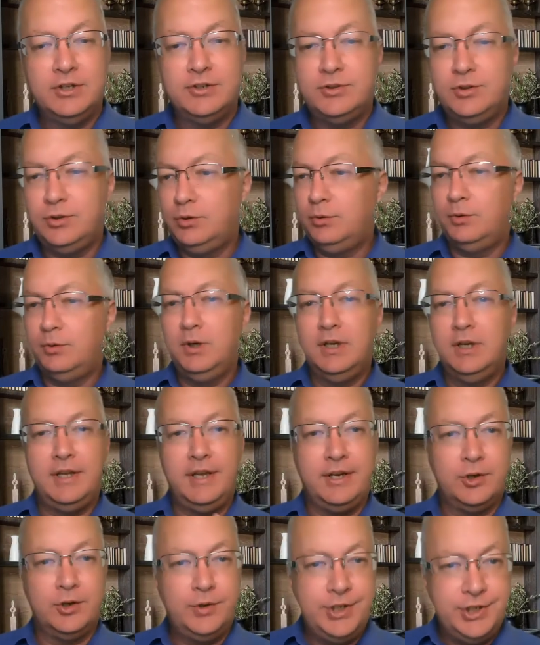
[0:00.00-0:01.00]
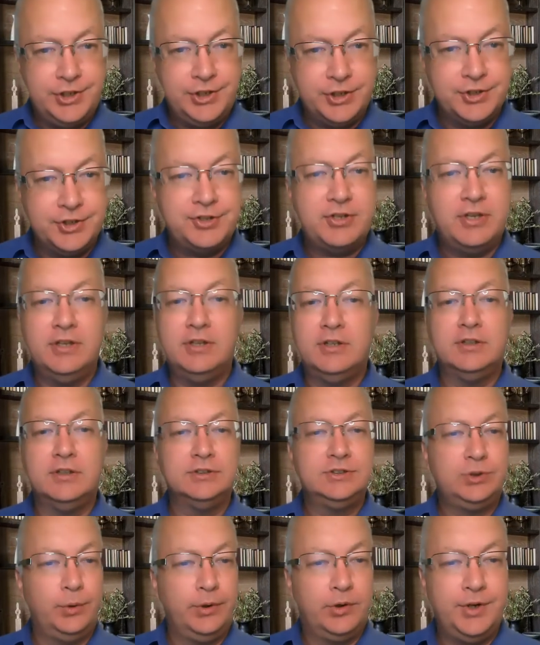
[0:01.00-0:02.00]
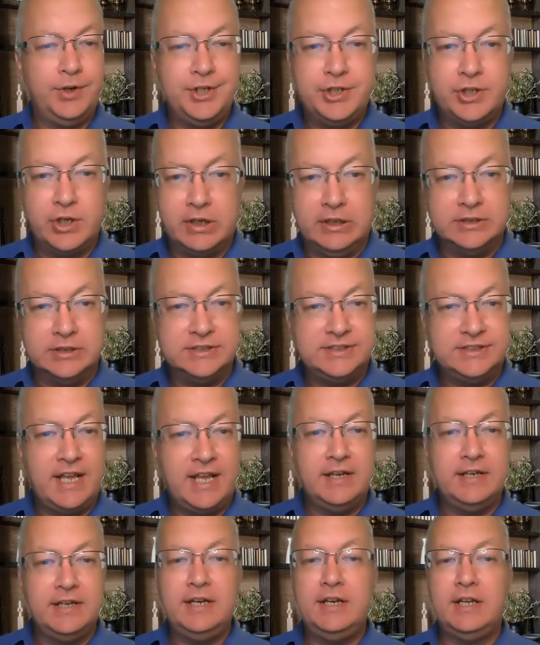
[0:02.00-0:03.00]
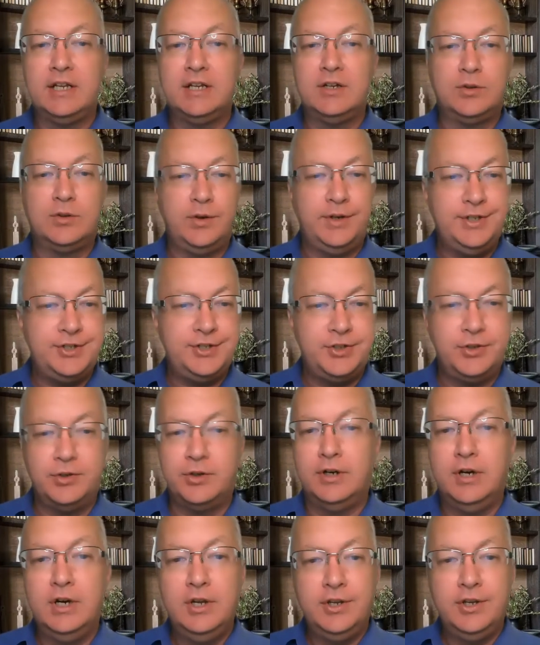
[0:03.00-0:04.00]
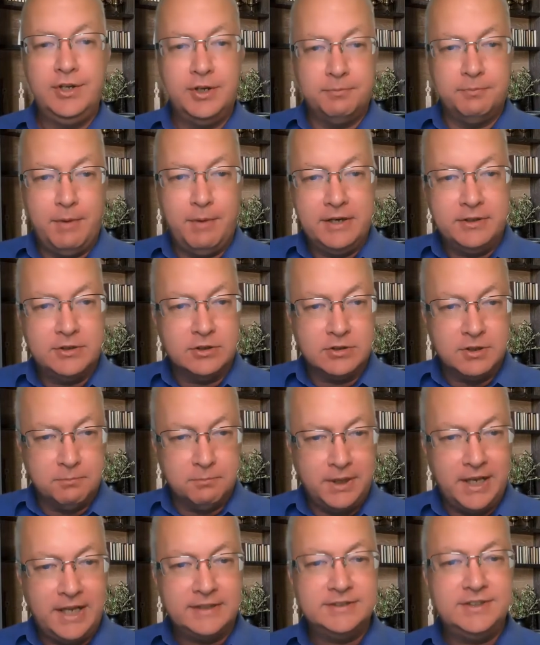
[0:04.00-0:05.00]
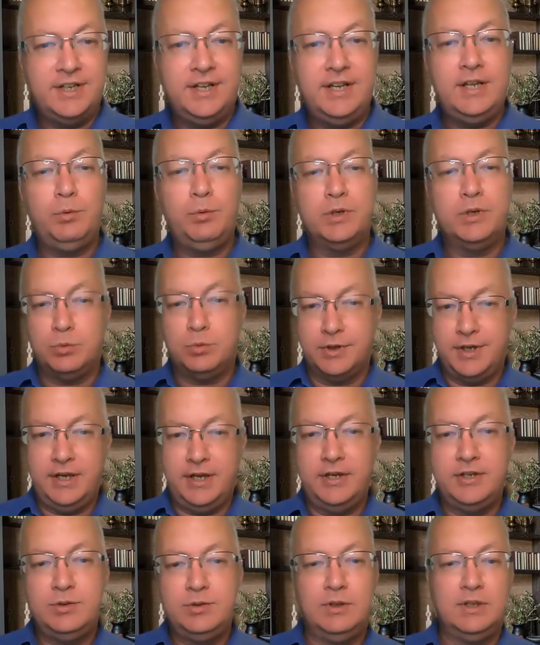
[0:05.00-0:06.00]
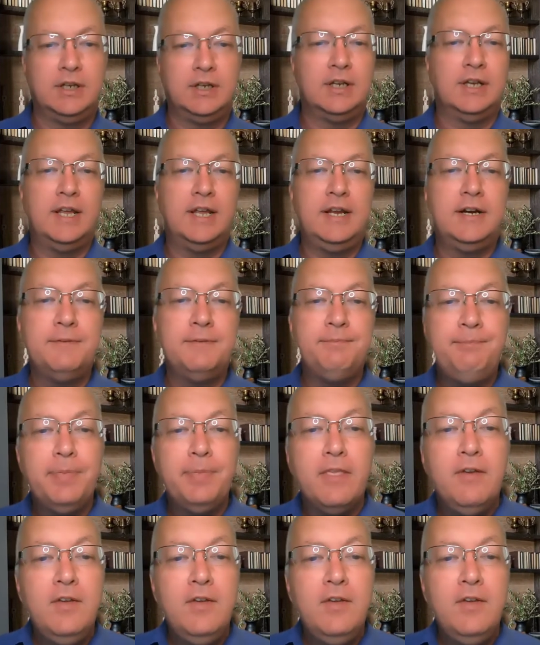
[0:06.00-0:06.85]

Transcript: to increase your skills, to increase your understanding, increase your mental complexity, which we'll get into a little later,